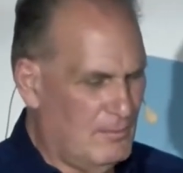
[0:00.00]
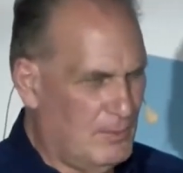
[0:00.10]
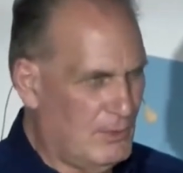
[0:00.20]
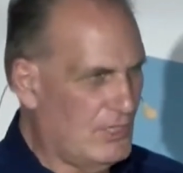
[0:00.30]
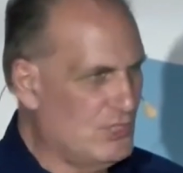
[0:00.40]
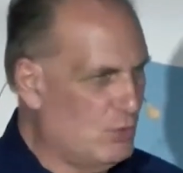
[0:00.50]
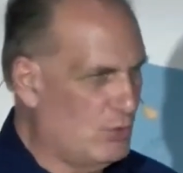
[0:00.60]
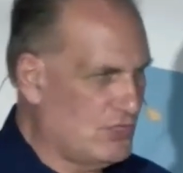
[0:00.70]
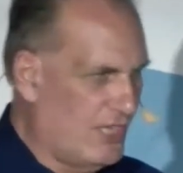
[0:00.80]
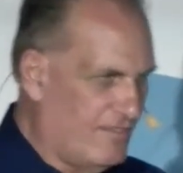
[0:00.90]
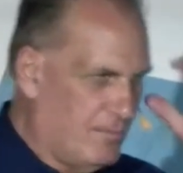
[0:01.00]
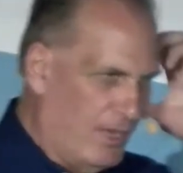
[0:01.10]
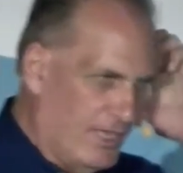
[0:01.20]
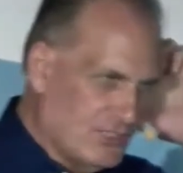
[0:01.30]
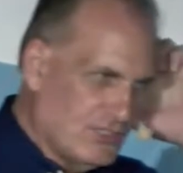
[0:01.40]
Building your safe
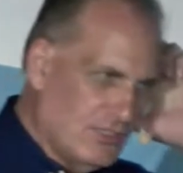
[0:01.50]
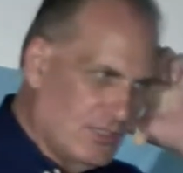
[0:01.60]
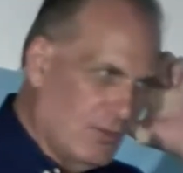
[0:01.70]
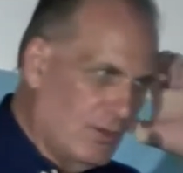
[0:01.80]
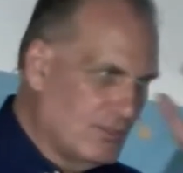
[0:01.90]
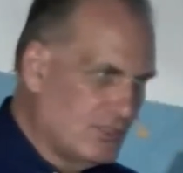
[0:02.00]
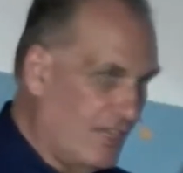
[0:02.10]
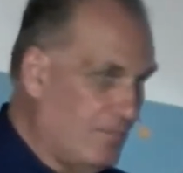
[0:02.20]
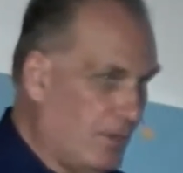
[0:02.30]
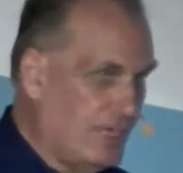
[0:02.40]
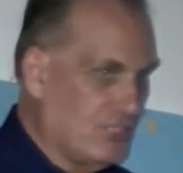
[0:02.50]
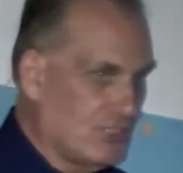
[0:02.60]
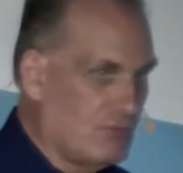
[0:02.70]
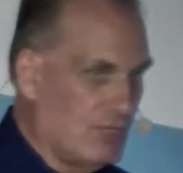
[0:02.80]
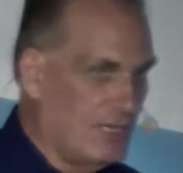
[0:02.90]
place. You know, safe
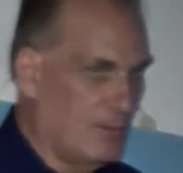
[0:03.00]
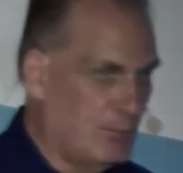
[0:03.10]
places are really